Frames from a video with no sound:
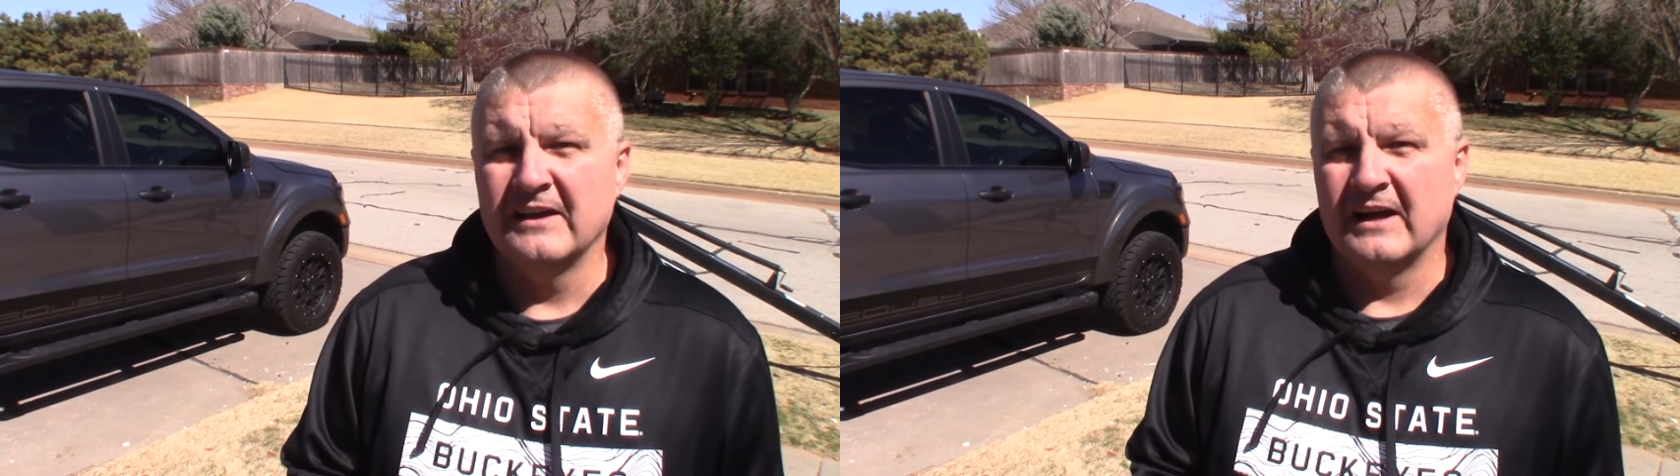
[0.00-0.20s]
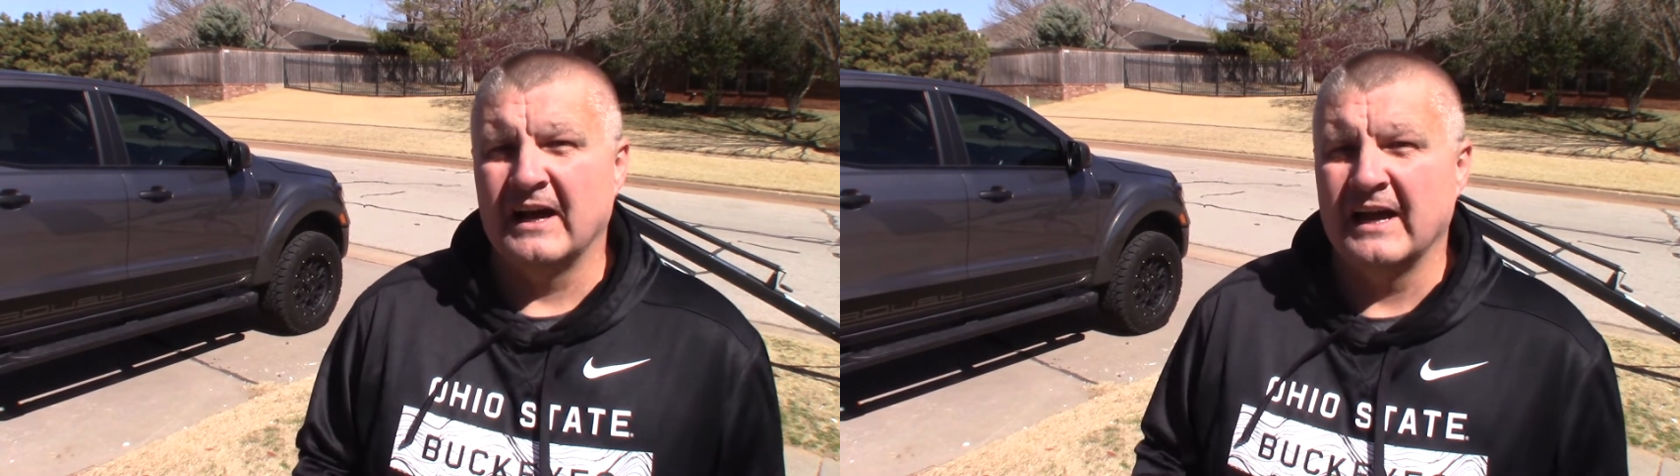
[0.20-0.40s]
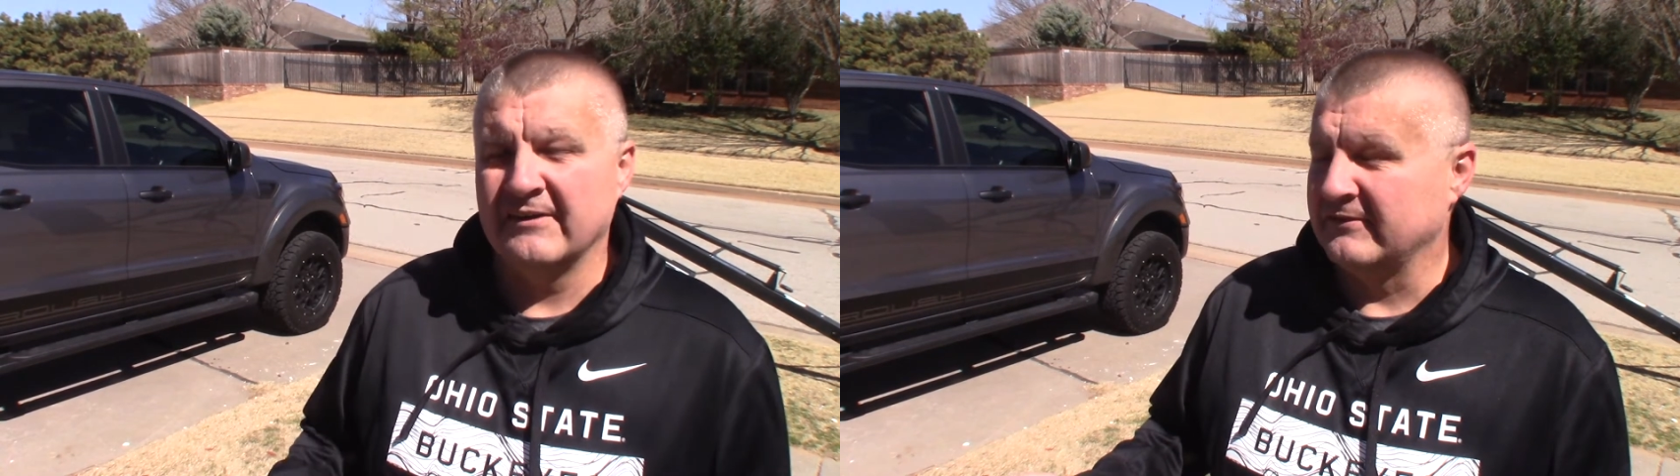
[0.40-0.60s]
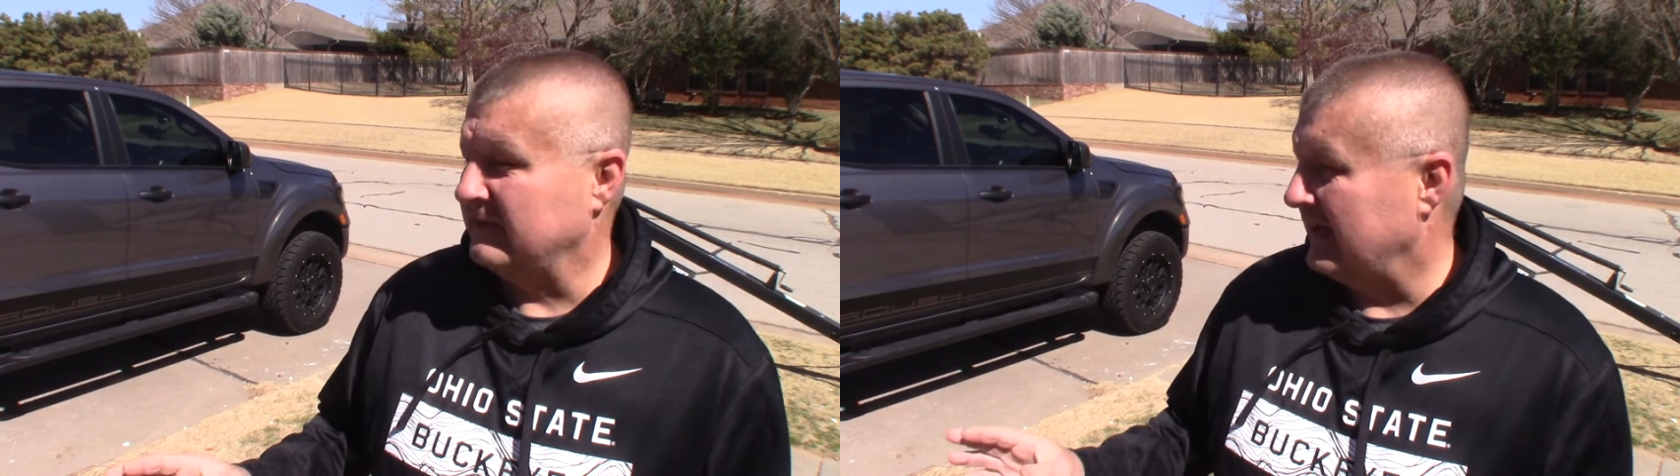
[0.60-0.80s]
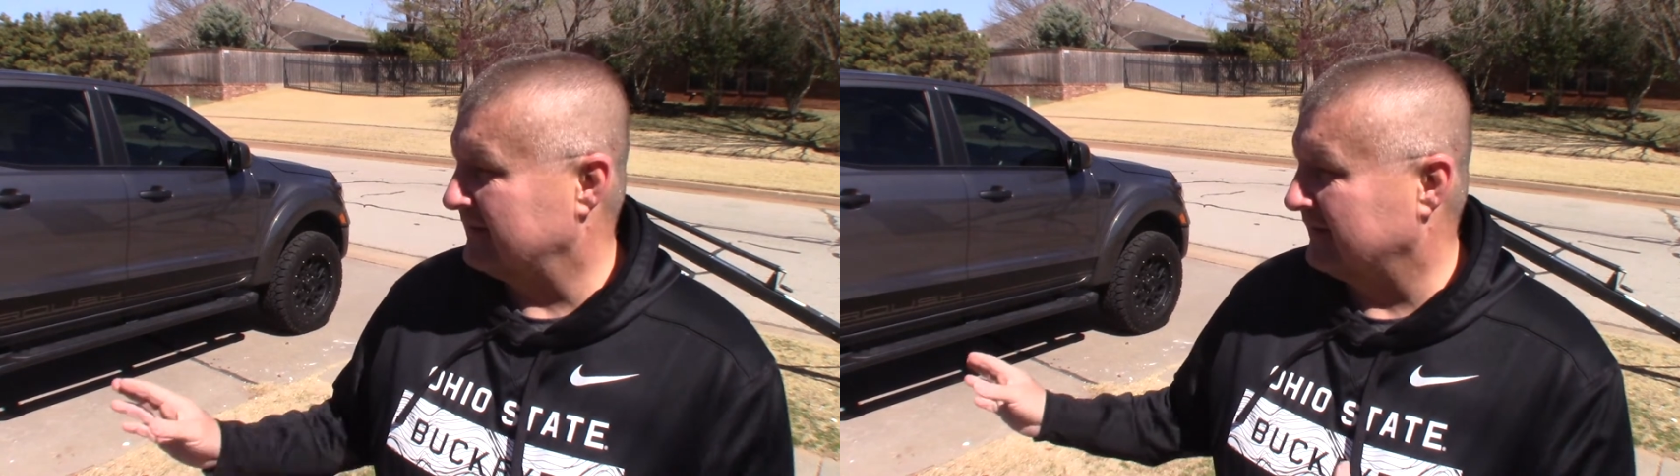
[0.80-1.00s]
I have
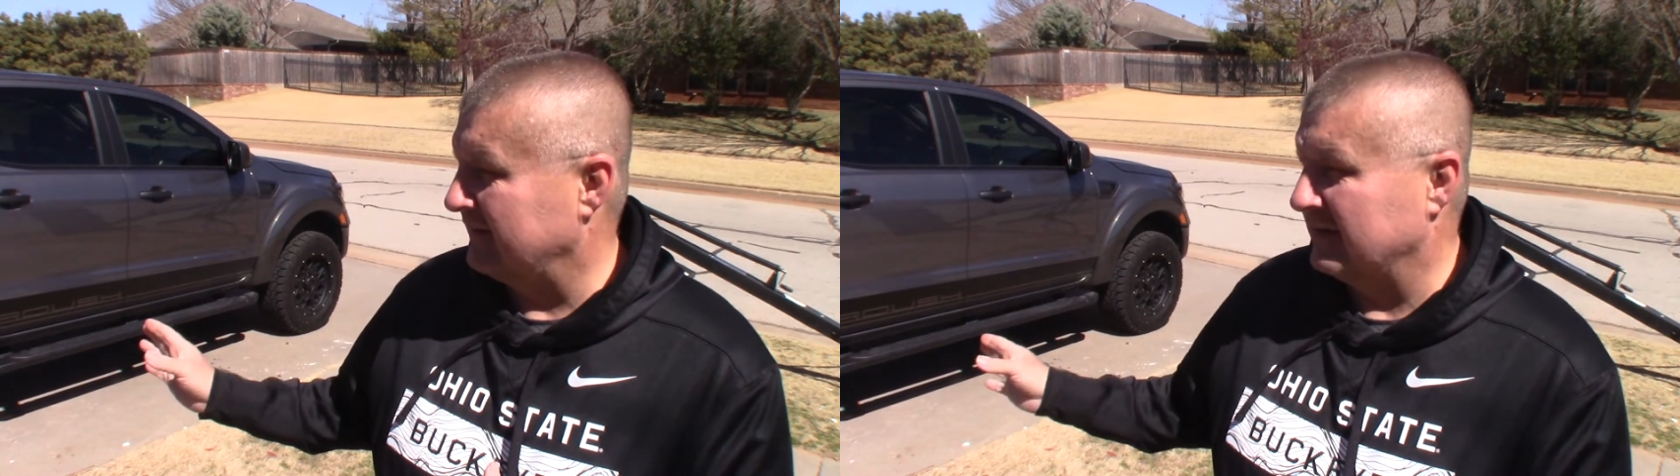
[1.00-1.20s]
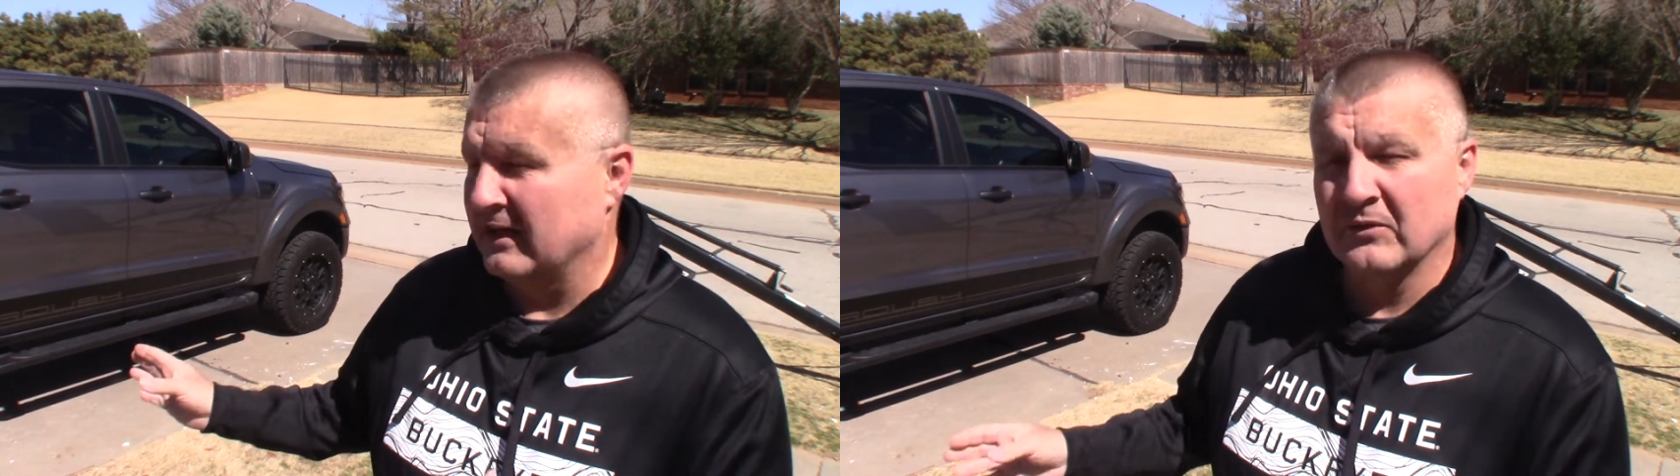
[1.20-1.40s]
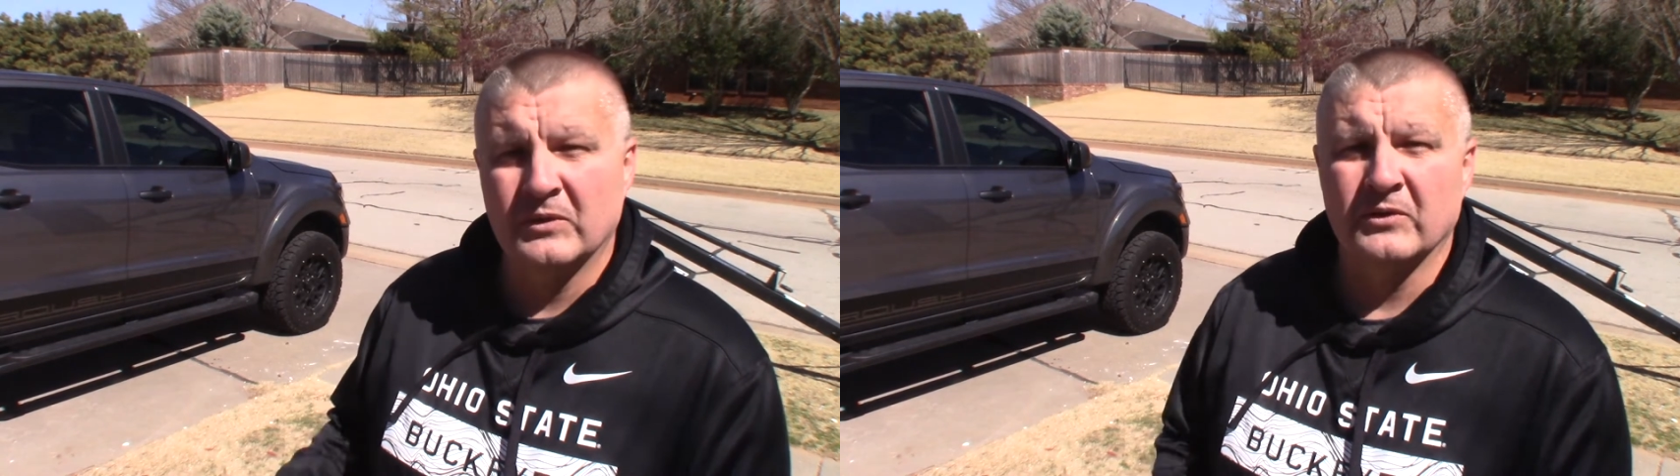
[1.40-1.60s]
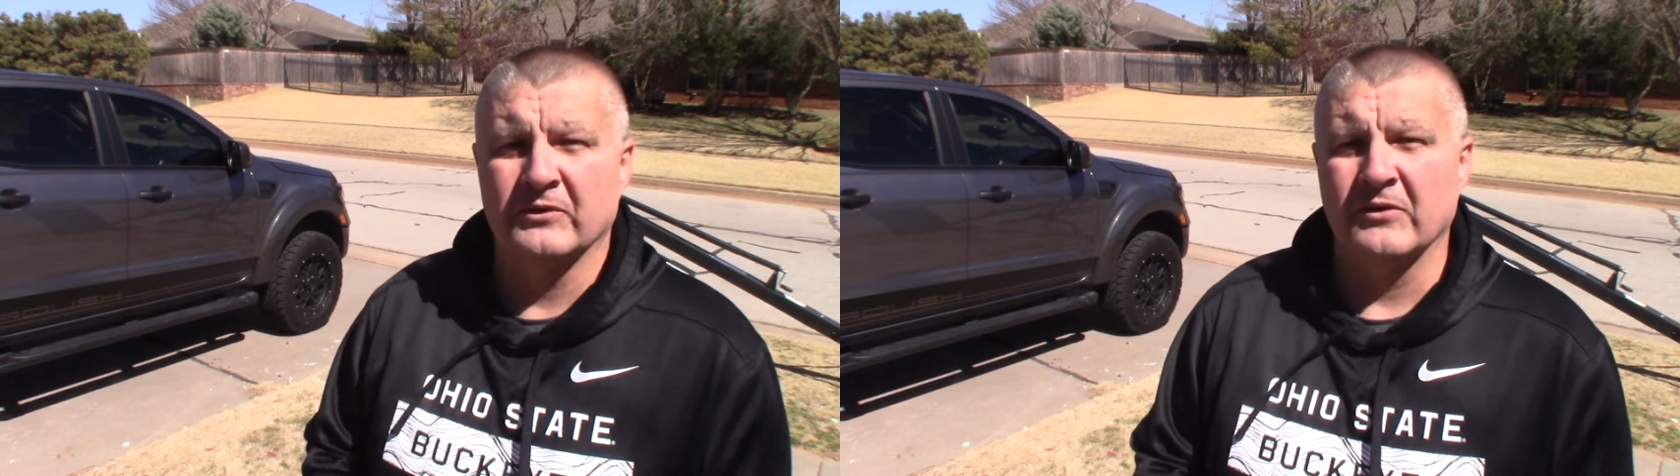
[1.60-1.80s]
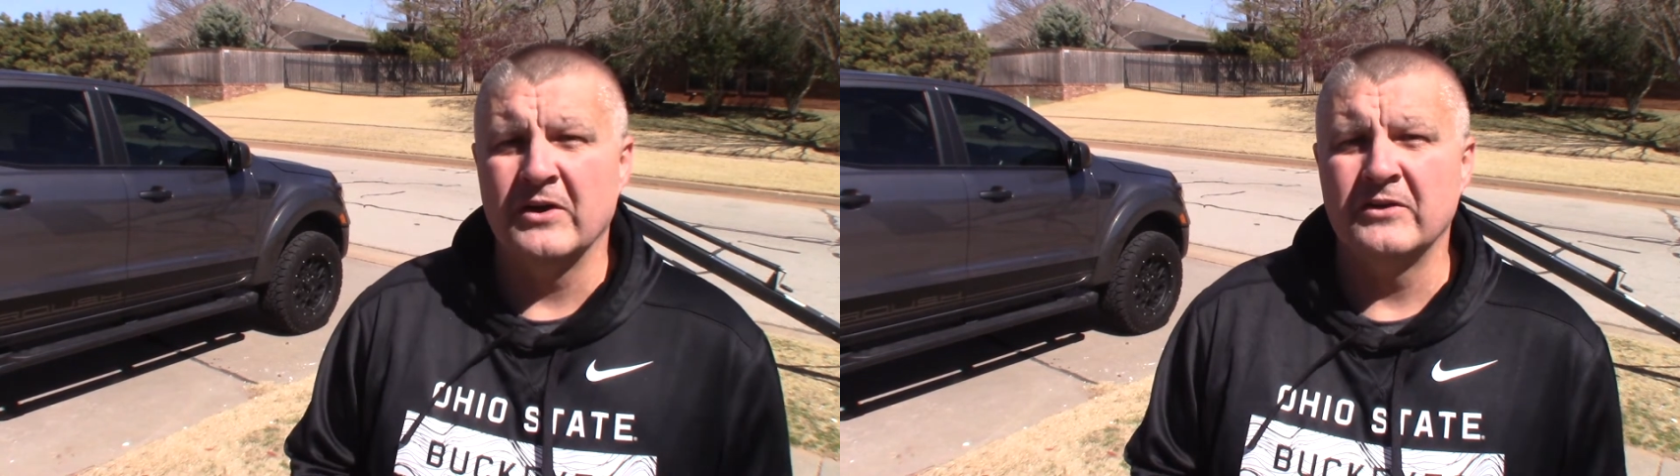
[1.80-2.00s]
yet to see another one on the
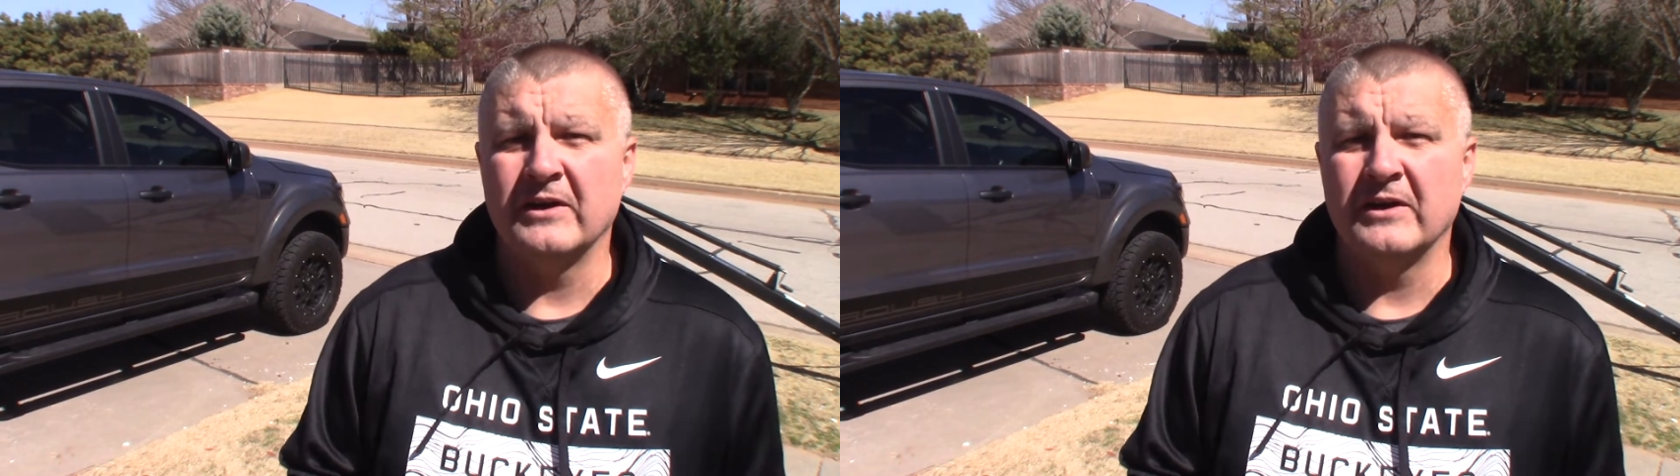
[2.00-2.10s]
road.